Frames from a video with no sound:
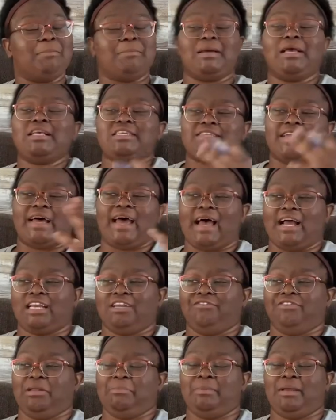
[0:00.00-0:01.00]
But he's not
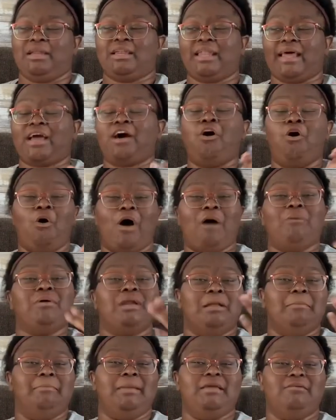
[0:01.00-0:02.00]
actively being like, oh, I
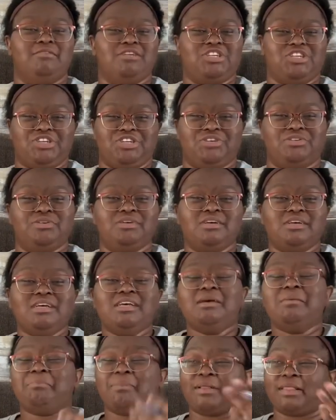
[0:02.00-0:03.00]
want to be with you.
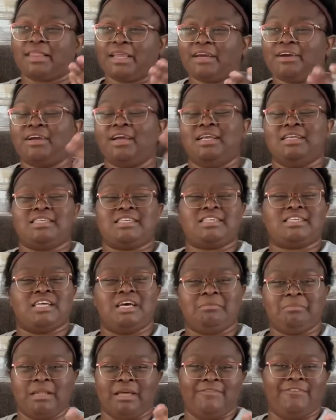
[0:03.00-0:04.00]
But there is
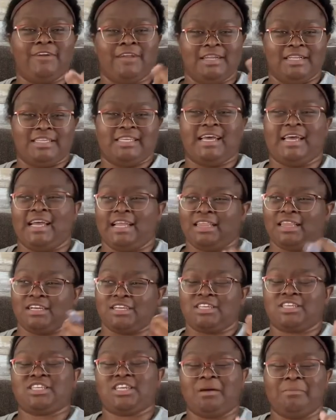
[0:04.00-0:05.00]
some level of intent.
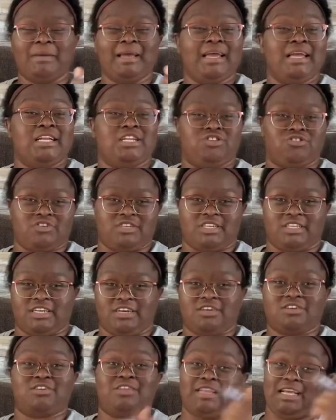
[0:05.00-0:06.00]
There's some interest
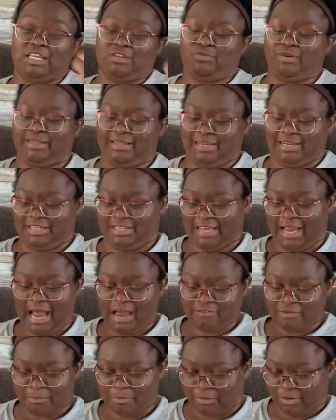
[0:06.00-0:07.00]
there. So that's why there's a
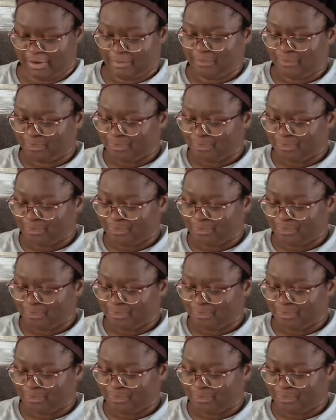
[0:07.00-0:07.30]
half a point.